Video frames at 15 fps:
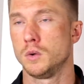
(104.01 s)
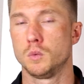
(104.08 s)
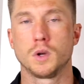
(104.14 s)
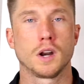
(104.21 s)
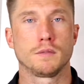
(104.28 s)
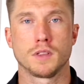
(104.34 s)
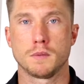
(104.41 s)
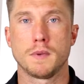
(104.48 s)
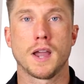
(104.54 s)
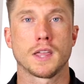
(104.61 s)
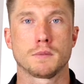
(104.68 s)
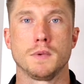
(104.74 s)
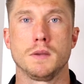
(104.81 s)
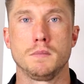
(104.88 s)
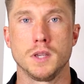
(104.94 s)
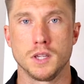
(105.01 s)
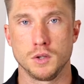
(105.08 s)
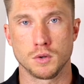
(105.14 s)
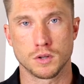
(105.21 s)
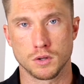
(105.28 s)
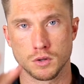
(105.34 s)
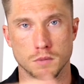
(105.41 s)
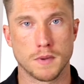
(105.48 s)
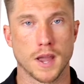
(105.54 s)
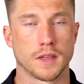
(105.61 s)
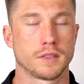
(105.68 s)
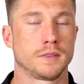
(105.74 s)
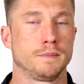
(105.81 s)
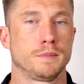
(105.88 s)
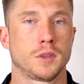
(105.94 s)
whatever the math may be, you can do the
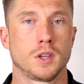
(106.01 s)
math.